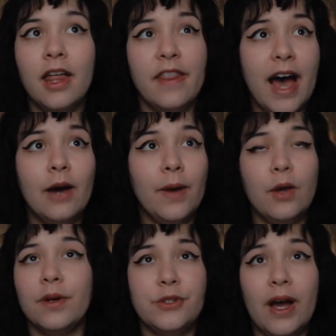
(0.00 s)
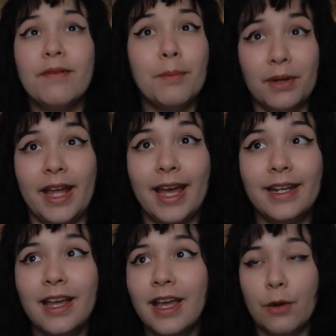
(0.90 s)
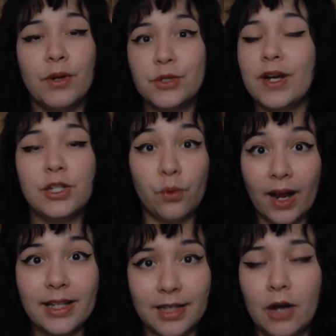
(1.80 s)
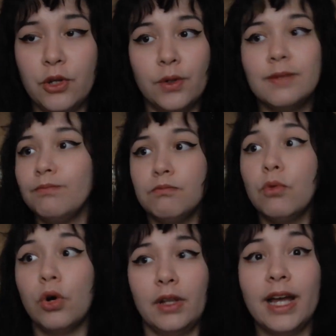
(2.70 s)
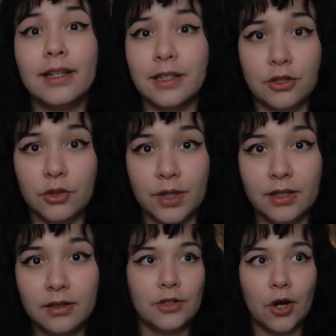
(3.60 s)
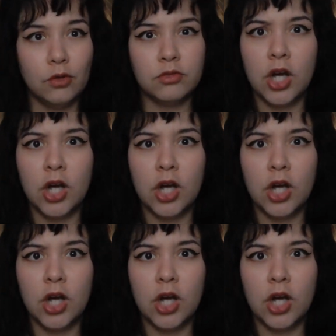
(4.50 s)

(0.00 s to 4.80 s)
That way, once you have a plan and once you actually write it down, you're more likely to do it. So